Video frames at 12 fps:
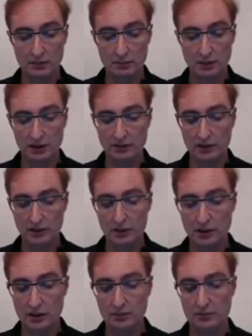idle, believe it or
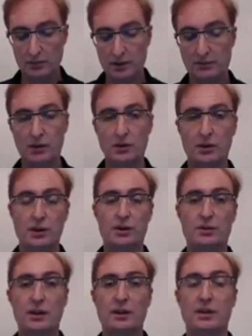not, but if you look at
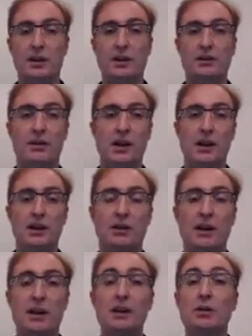your traffic at a fine
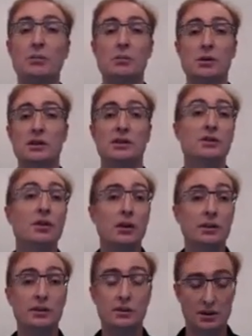grain, you're mostly
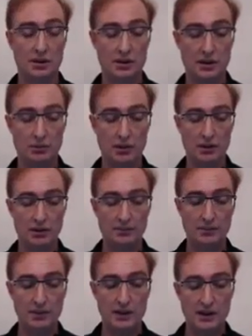not using the
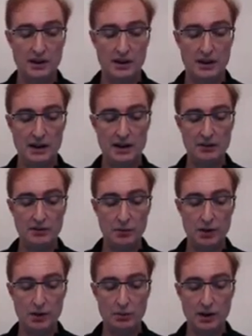network. And
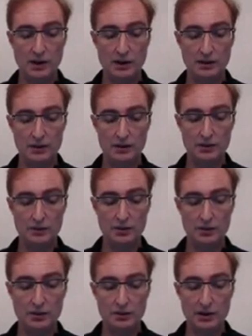even when you are, the
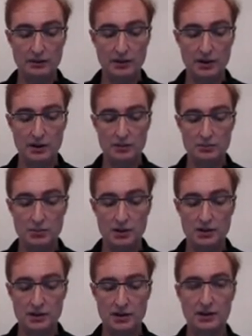user's traffic is
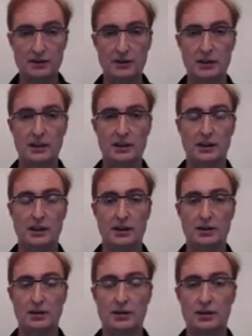bursty.
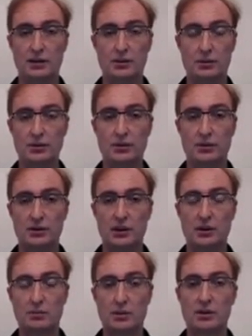It occurs in all sorts of
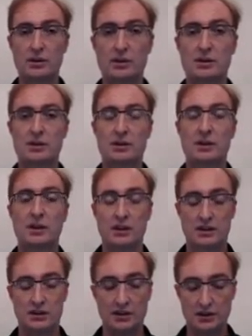little bursts,
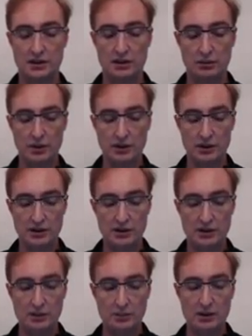such that we
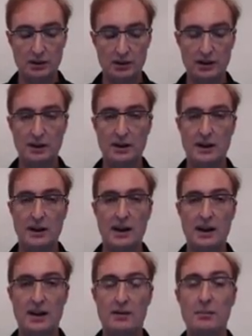can typically
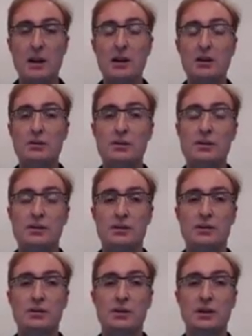have many
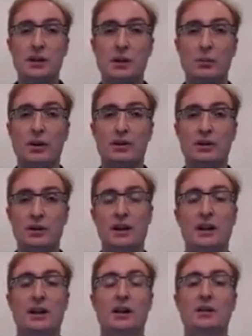users using the networks
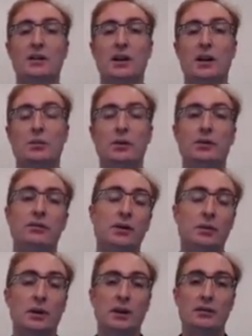together with
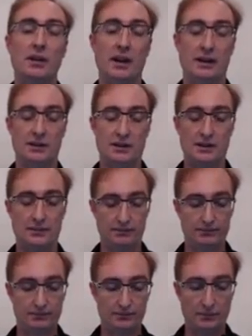few ill effects.
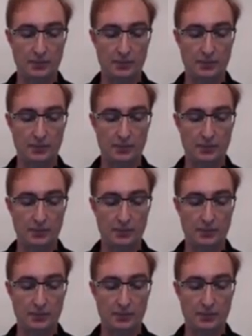